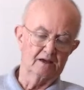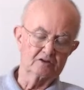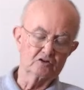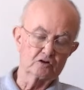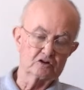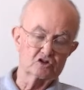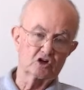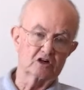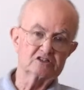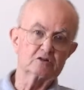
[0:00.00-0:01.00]
You can
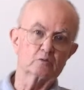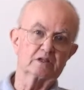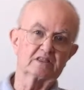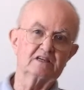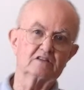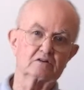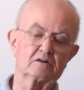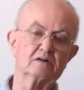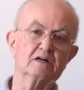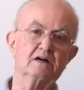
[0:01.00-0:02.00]
charge it with
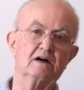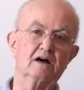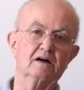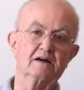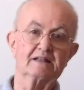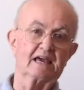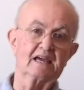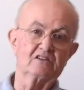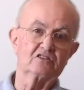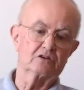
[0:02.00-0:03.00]
either an
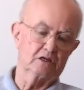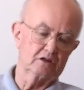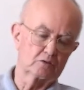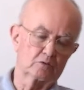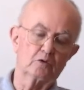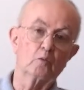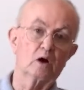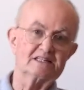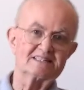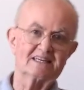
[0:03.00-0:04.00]
AC through the
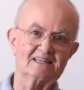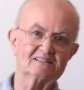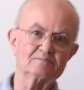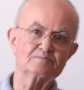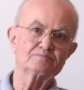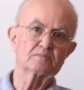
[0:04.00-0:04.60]
110